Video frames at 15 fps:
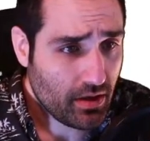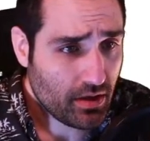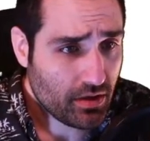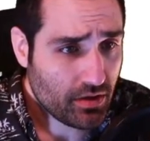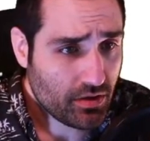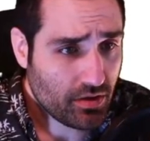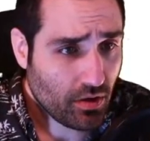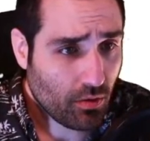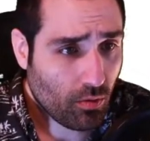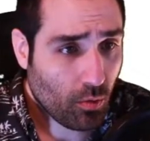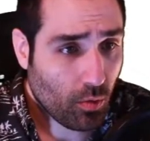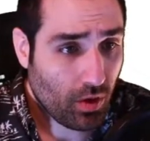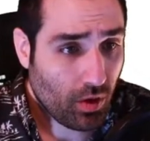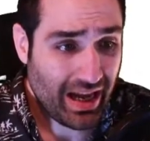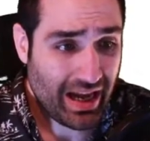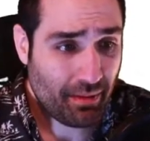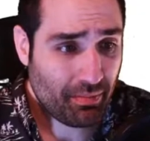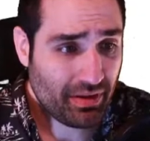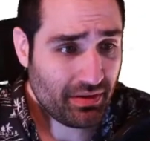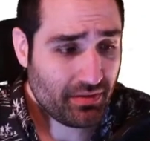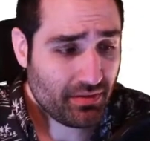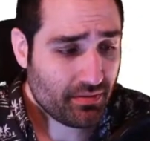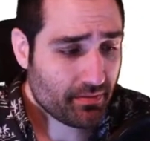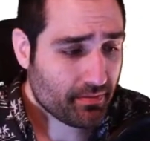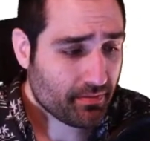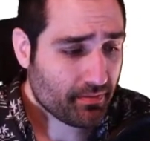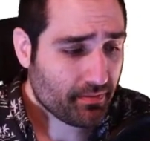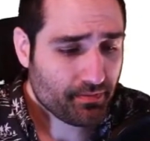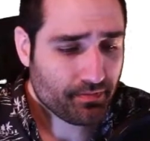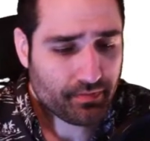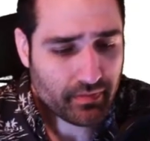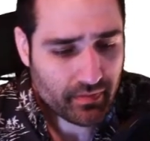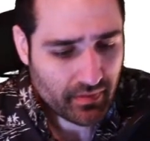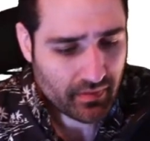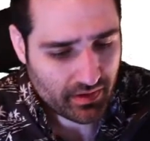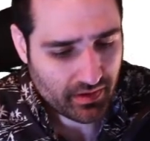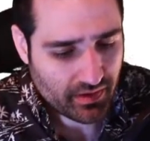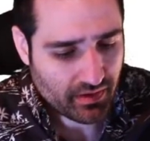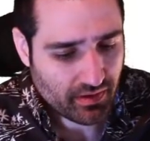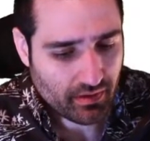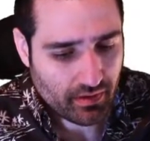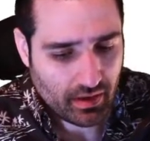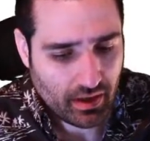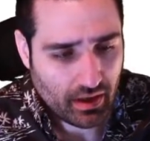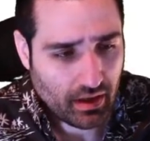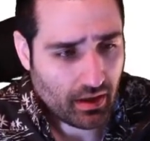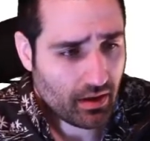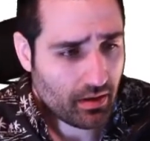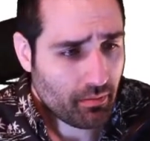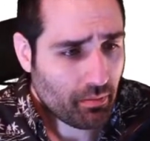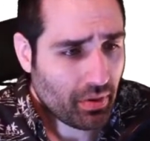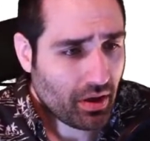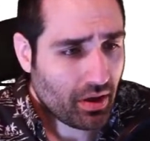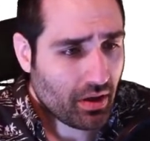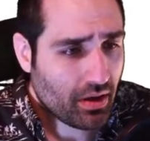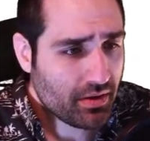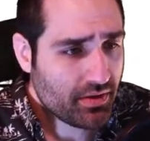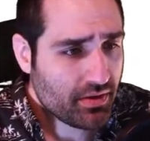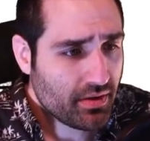So what happens? Let's unpause.